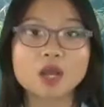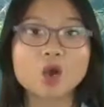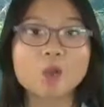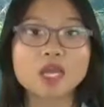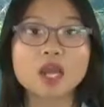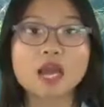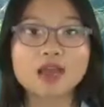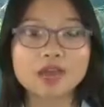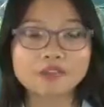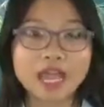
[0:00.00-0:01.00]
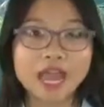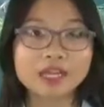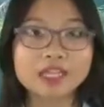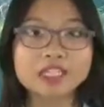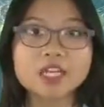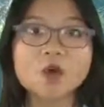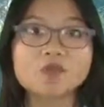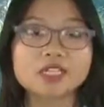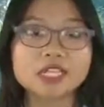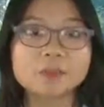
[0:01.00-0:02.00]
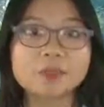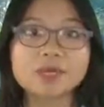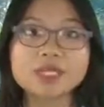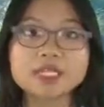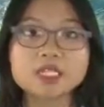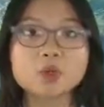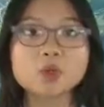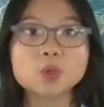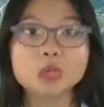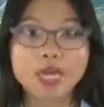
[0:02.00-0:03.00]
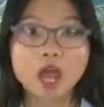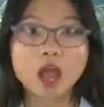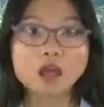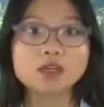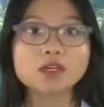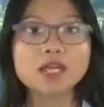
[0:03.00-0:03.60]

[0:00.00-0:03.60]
exercise routine to target the muscles in your upper and lower back.